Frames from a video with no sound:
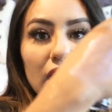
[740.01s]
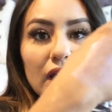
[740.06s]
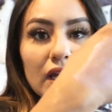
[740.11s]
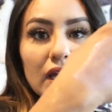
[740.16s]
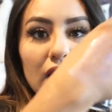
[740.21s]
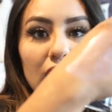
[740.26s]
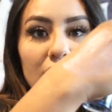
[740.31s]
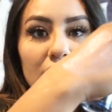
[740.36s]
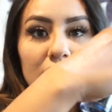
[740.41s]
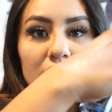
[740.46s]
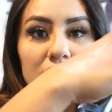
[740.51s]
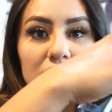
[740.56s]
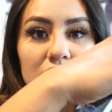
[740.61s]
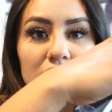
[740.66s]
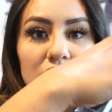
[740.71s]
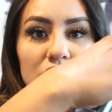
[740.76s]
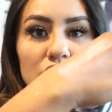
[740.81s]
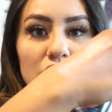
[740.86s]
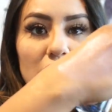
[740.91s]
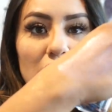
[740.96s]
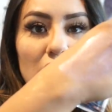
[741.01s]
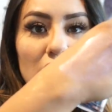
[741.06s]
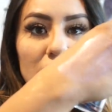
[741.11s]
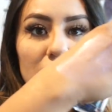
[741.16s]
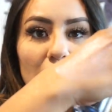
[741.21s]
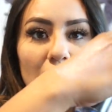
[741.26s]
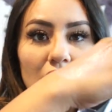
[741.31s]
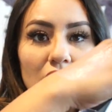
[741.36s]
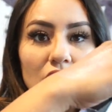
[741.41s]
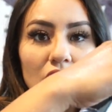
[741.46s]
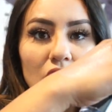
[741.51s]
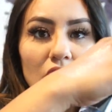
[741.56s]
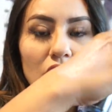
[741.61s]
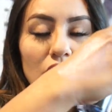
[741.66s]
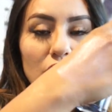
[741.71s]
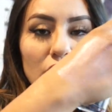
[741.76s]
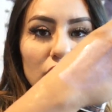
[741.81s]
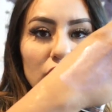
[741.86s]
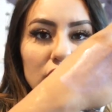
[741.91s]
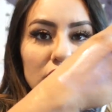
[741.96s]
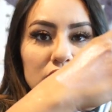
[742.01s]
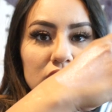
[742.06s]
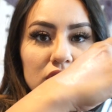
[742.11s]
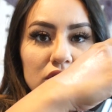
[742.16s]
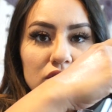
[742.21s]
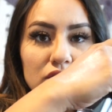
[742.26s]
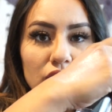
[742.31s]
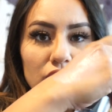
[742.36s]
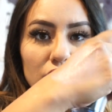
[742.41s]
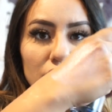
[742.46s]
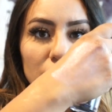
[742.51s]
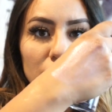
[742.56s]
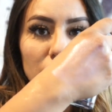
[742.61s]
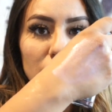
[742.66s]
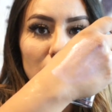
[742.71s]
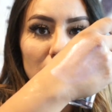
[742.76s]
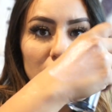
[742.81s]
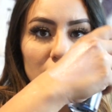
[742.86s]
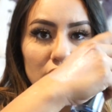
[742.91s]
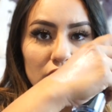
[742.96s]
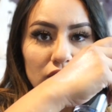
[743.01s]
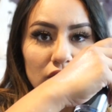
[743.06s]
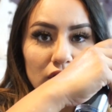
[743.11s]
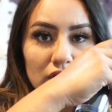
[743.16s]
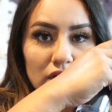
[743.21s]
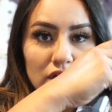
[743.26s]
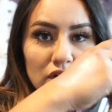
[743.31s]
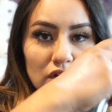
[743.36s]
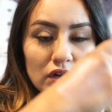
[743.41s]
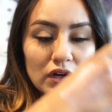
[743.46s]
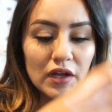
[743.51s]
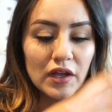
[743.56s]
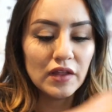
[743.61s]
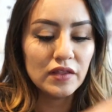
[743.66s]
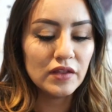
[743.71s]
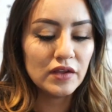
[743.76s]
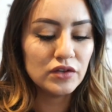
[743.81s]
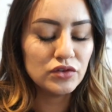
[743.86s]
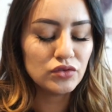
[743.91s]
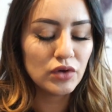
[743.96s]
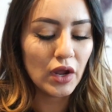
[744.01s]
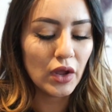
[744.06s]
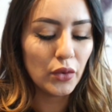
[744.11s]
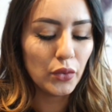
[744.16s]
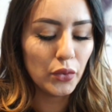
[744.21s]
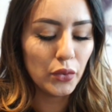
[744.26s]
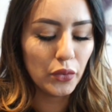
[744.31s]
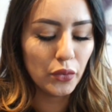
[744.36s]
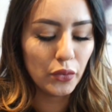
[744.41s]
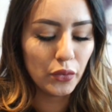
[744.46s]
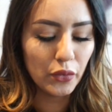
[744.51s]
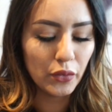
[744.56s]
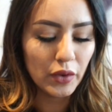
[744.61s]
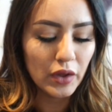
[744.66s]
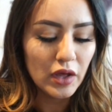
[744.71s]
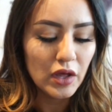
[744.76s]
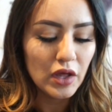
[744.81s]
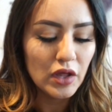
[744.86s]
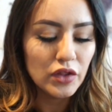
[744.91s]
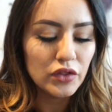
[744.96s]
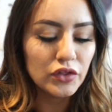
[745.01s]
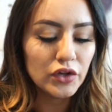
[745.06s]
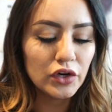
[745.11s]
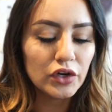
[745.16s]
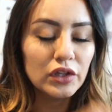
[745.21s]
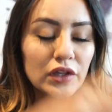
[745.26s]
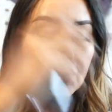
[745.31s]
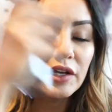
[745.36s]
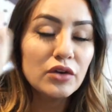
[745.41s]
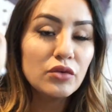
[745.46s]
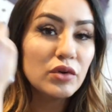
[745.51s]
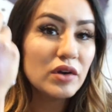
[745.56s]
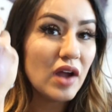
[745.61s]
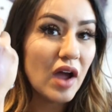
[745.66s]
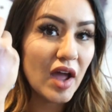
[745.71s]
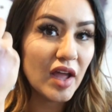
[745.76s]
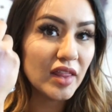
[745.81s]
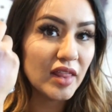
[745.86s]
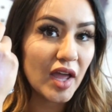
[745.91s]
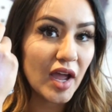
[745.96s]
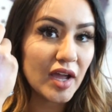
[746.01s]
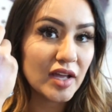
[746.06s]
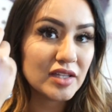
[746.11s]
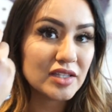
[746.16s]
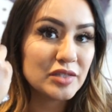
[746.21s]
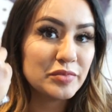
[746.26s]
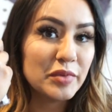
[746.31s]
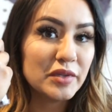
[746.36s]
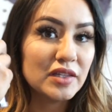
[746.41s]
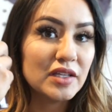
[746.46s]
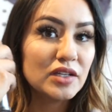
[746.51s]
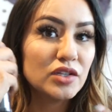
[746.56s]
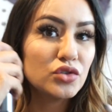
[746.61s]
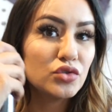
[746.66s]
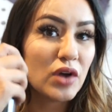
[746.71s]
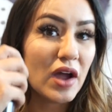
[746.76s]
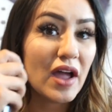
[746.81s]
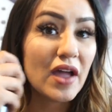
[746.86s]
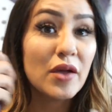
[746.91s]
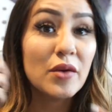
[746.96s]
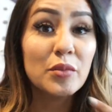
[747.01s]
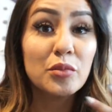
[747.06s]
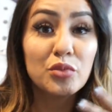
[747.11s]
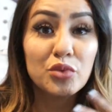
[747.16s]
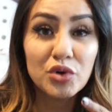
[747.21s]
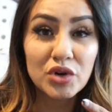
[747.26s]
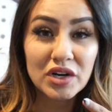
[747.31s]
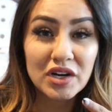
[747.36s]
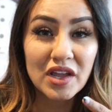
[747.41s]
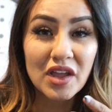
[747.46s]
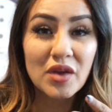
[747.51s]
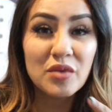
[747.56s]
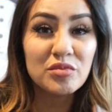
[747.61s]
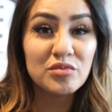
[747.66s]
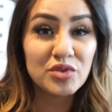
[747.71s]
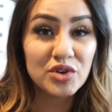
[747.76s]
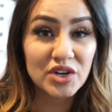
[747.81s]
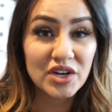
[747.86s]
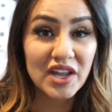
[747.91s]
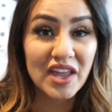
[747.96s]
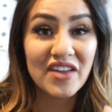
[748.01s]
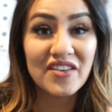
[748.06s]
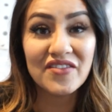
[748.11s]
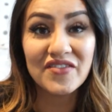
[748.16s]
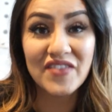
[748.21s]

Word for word: And check out that glow. This is very, very good. And they dry, they're liquid highlights, but they dry pretty, pretty